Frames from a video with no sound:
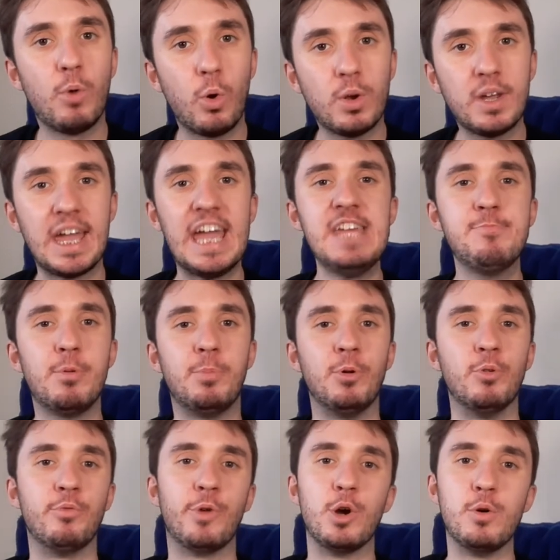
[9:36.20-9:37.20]
more
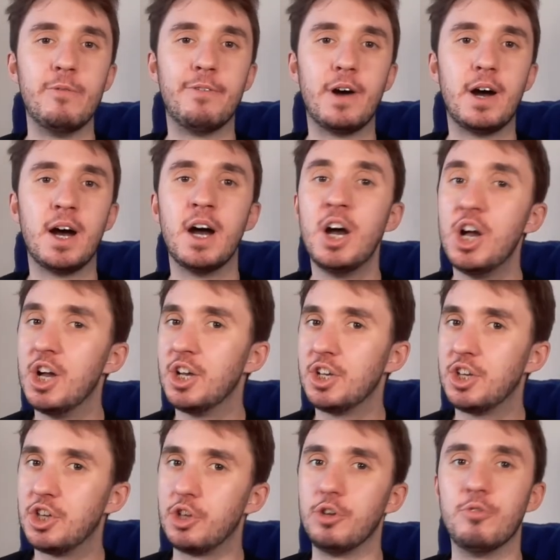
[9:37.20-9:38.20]
capable rover
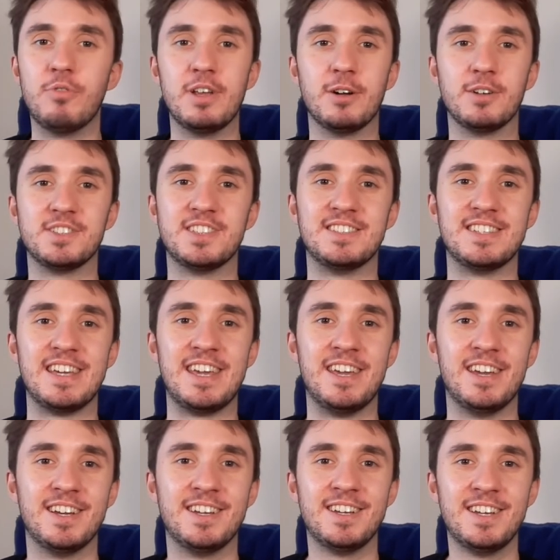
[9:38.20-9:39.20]

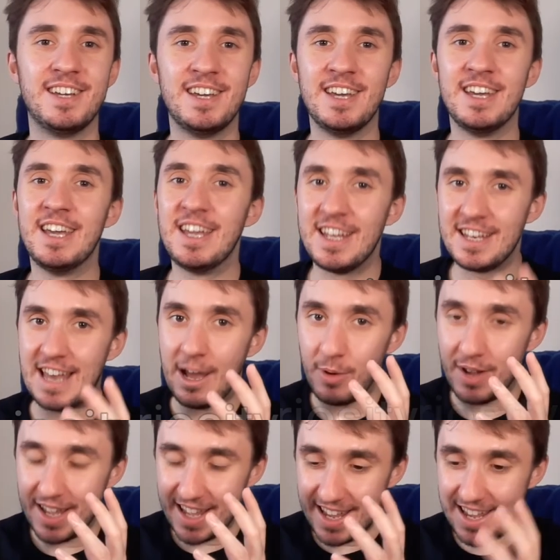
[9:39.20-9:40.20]
Curiosity.
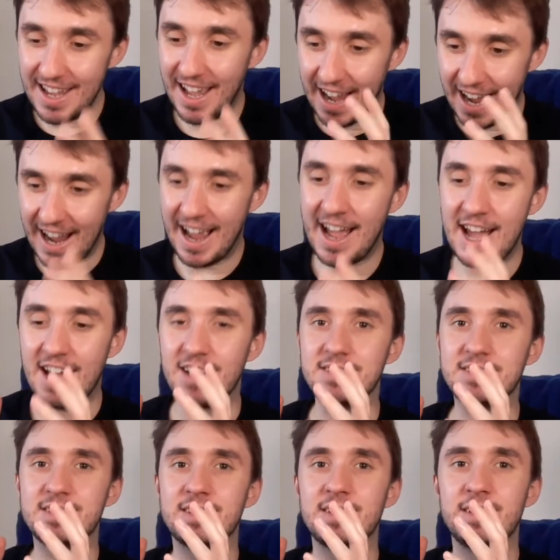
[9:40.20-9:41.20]
Now, it
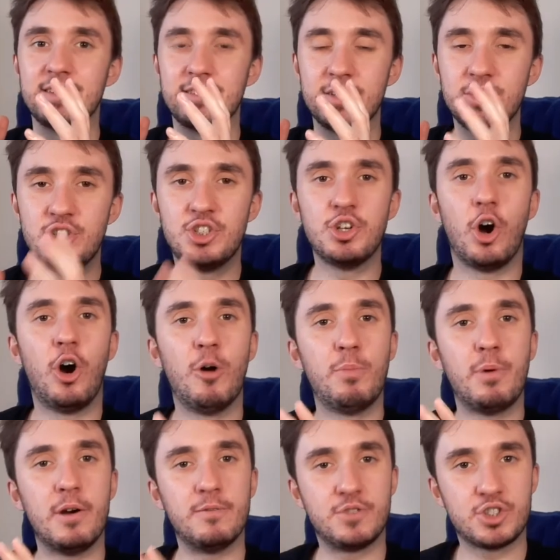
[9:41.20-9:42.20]
had the
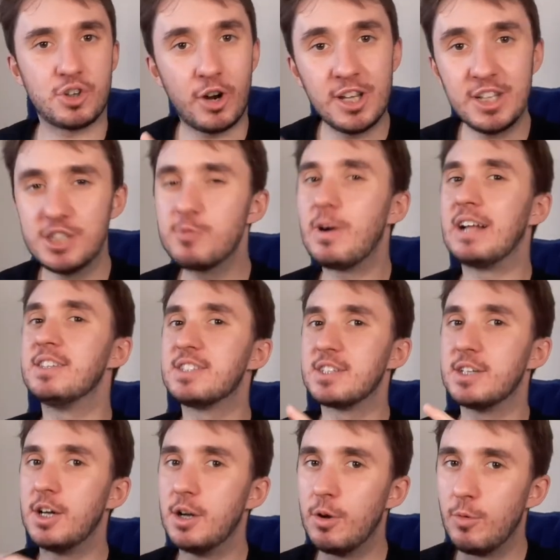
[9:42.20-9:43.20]
job of trying to
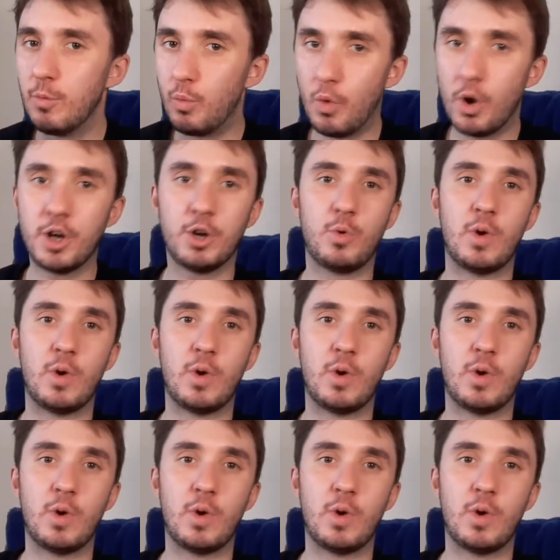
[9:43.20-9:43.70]
answer one